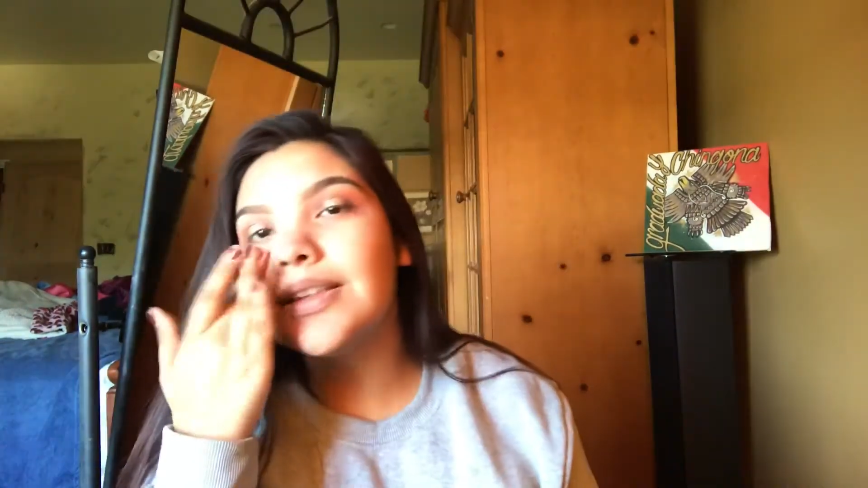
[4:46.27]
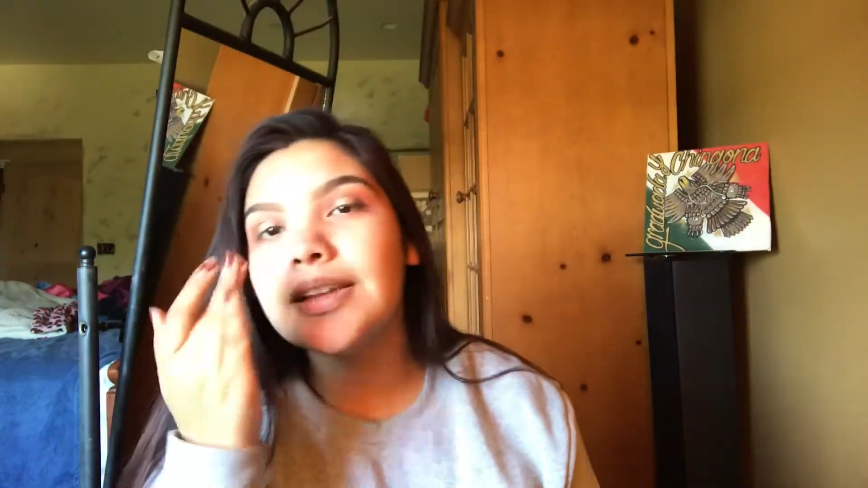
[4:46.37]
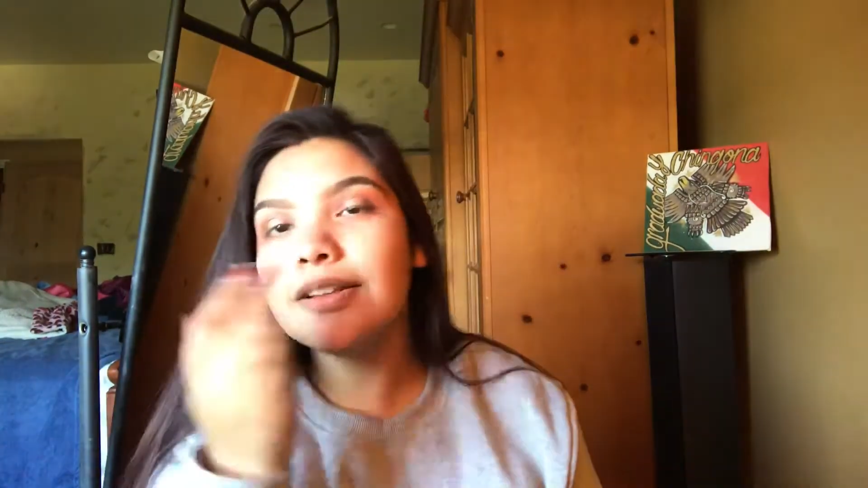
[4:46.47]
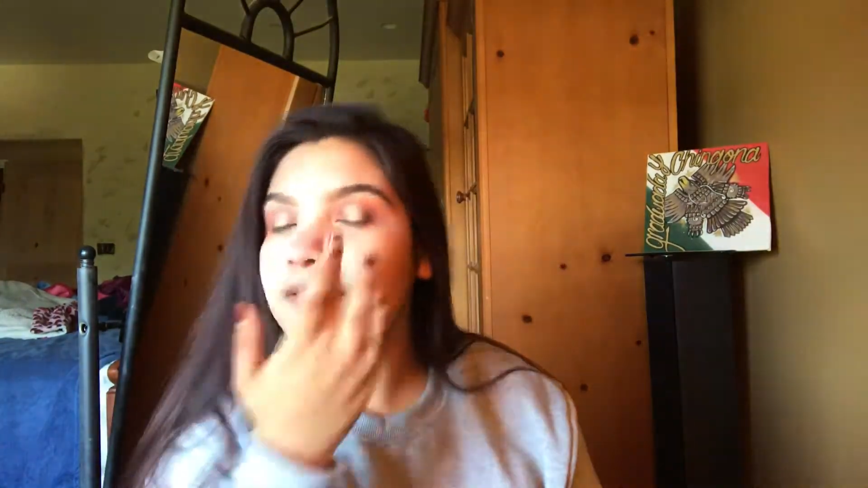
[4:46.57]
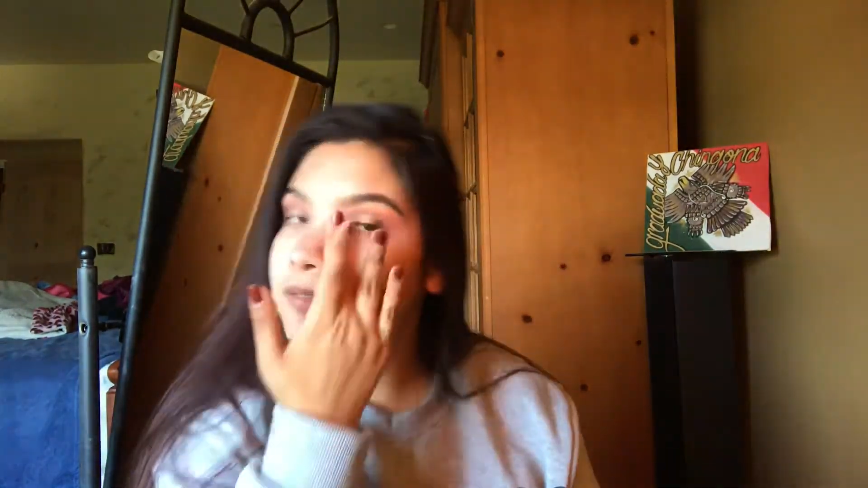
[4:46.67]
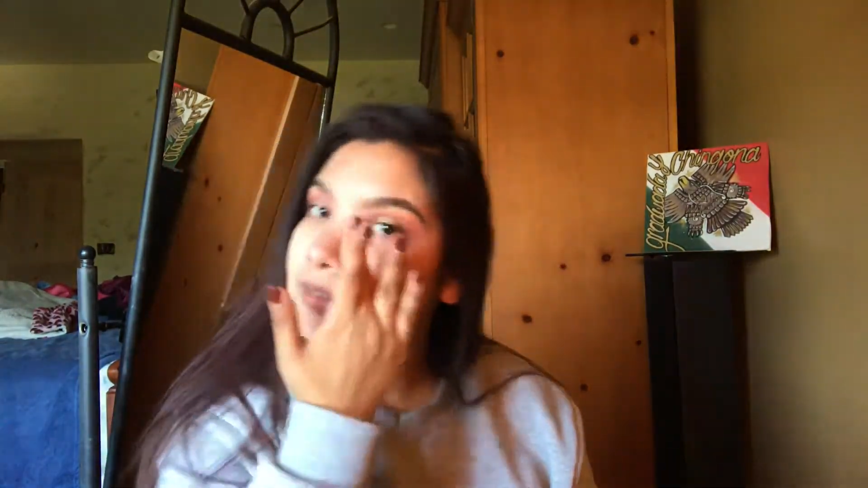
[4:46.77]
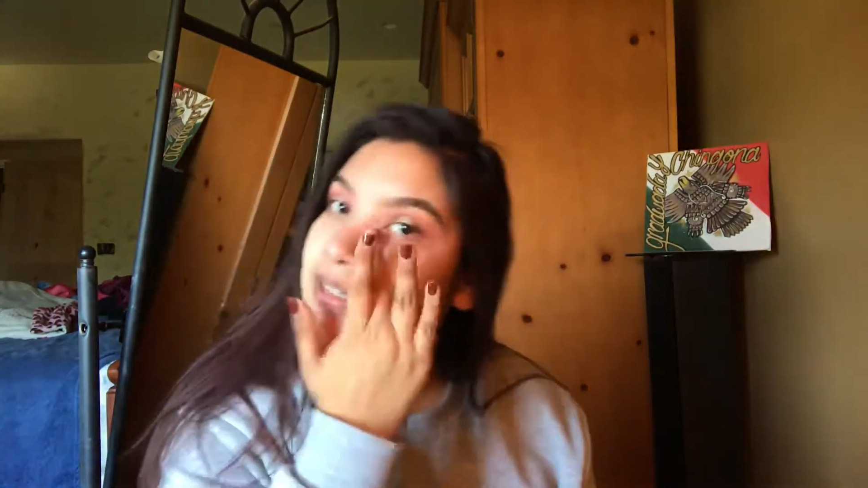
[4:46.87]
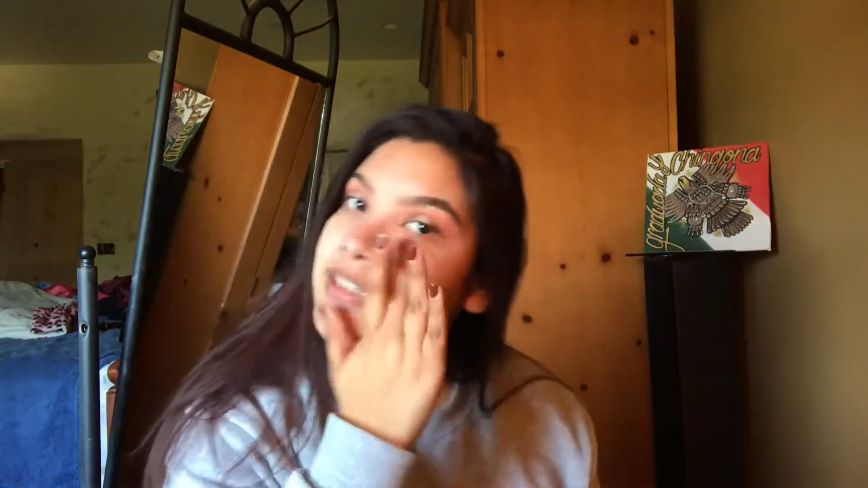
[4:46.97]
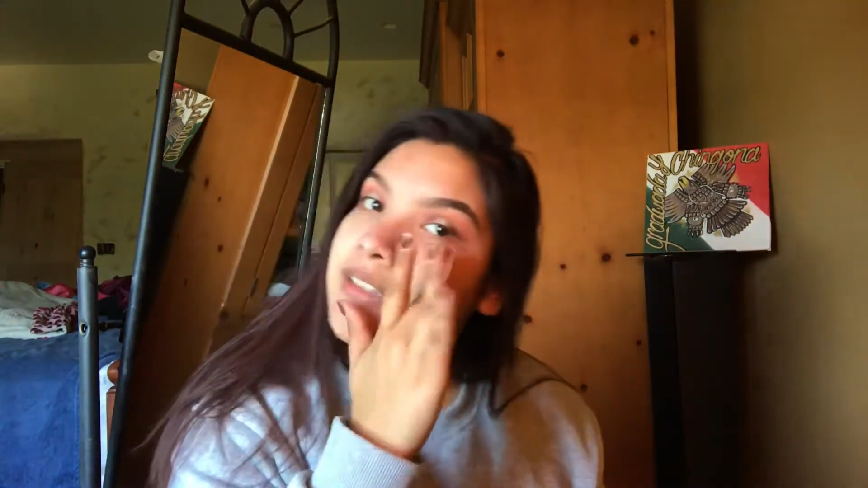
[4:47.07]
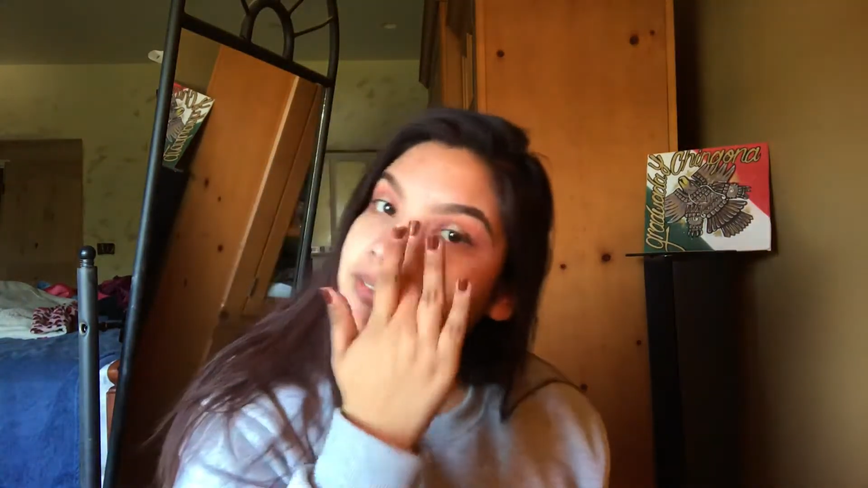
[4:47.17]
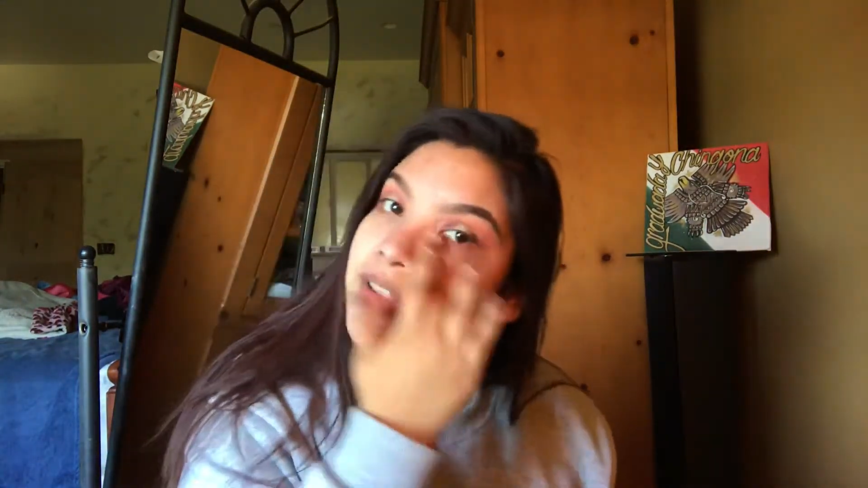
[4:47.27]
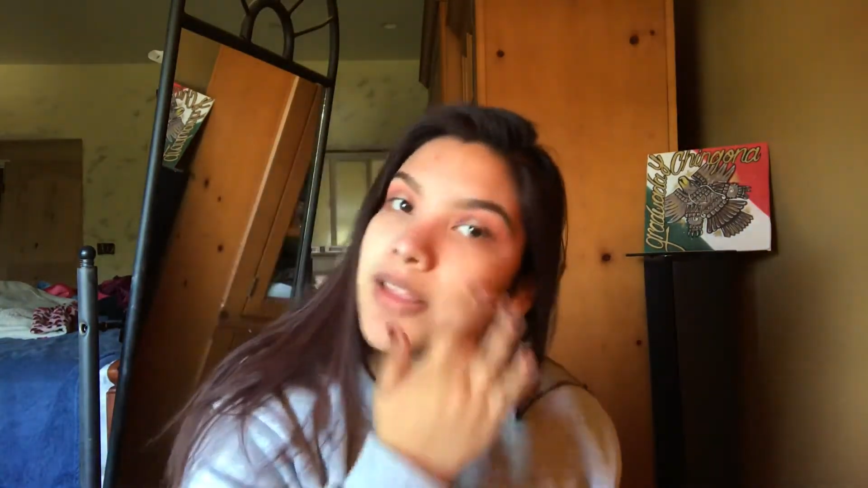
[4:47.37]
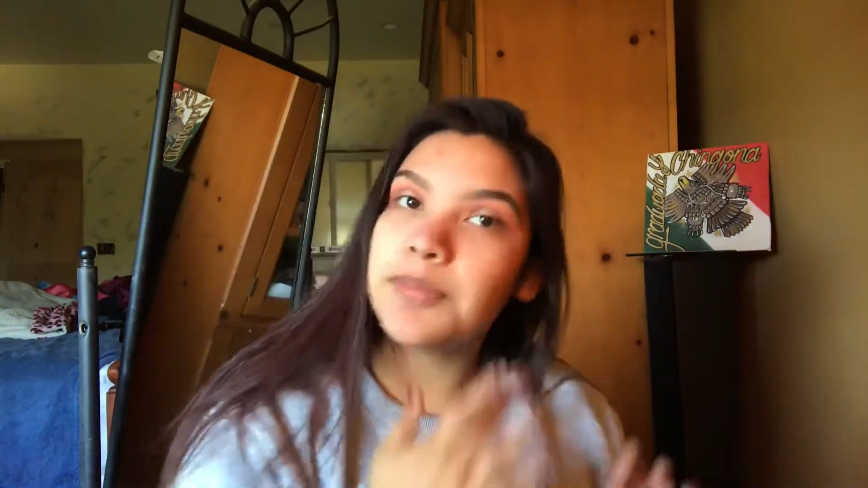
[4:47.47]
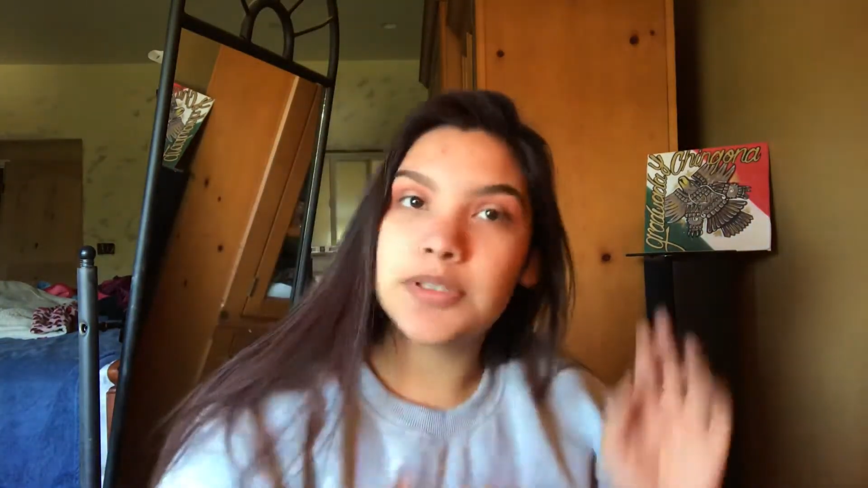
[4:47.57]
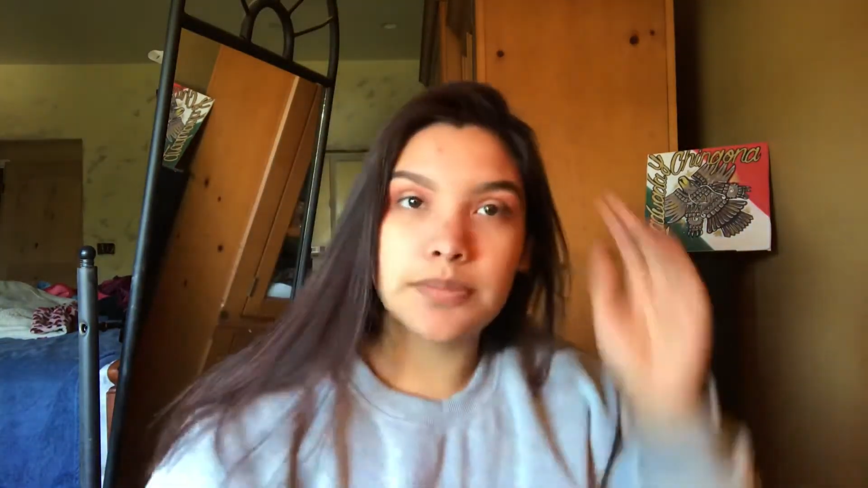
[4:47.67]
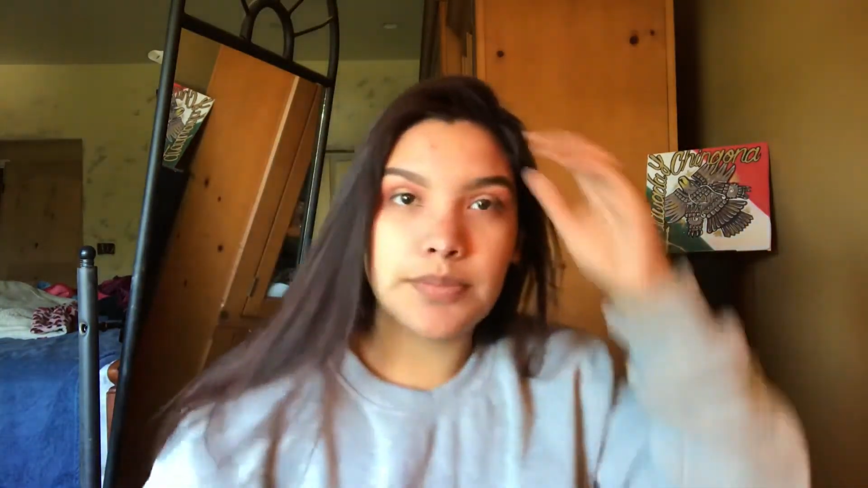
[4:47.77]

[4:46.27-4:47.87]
like a fully developed